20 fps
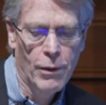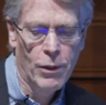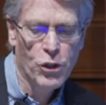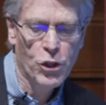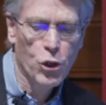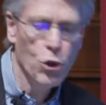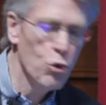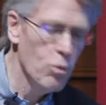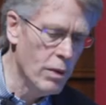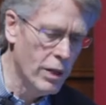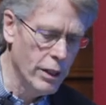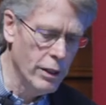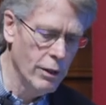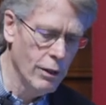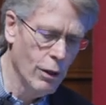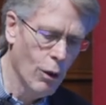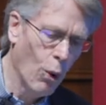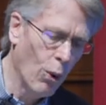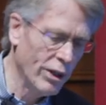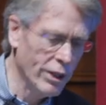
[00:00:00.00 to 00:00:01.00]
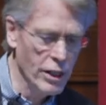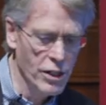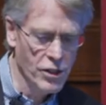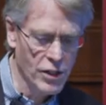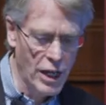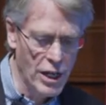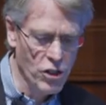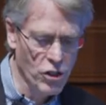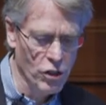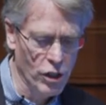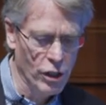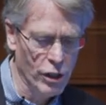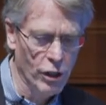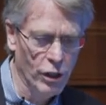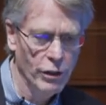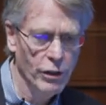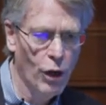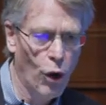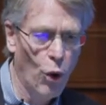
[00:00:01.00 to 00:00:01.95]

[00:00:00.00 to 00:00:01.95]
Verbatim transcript: human, organizational,